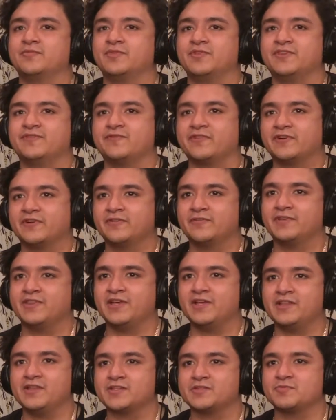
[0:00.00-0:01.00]
with
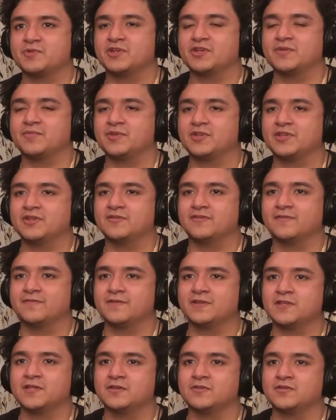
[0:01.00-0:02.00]
eyelash man, I mean, I
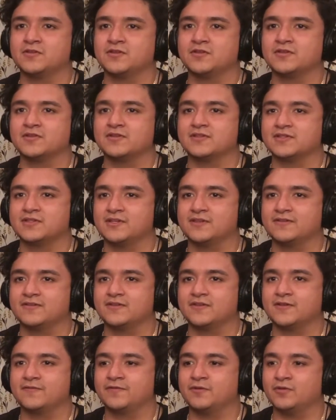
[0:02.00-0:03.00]
feel like you can,
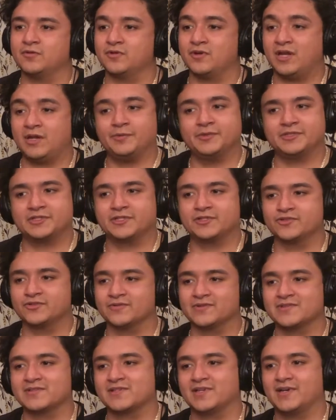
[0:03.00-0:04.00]
if you were able to control
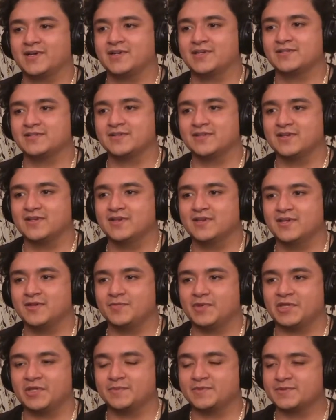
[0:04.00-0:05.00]
the size and
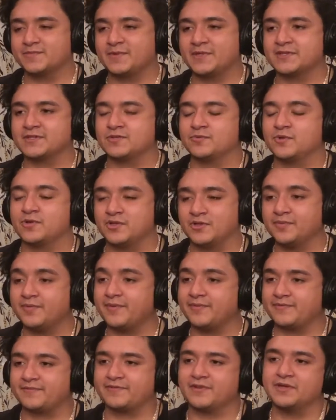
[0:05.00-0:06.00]
make them as big as you want, you could
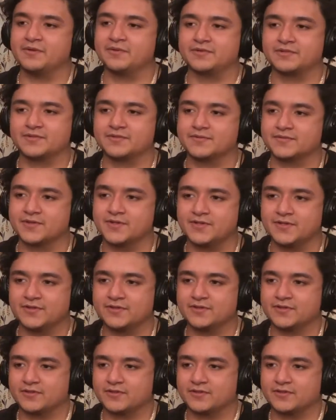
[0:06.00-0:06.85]
probably fly with those, right?